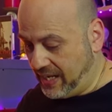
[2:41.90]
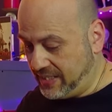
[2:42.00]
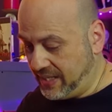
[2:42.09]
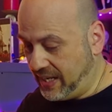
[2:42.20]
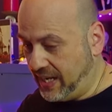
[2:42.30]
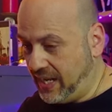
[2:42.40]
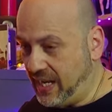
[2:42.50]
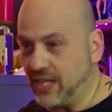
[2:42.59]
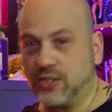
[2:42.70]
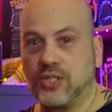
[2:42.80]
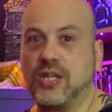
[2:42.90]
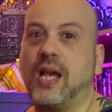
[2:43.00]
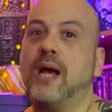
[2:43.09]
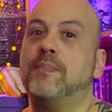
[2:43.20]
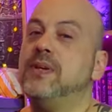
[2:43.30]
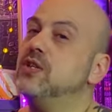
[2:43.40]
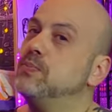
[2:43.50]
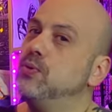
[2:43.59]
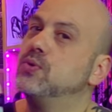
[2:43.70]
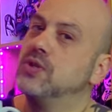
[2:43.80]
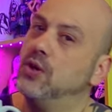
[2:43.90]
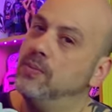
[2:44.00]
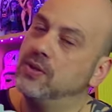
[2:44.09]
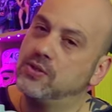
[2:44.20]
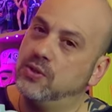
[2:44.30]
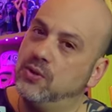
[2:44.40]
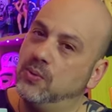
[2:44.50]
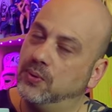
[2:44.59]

And a happy Spooktober to you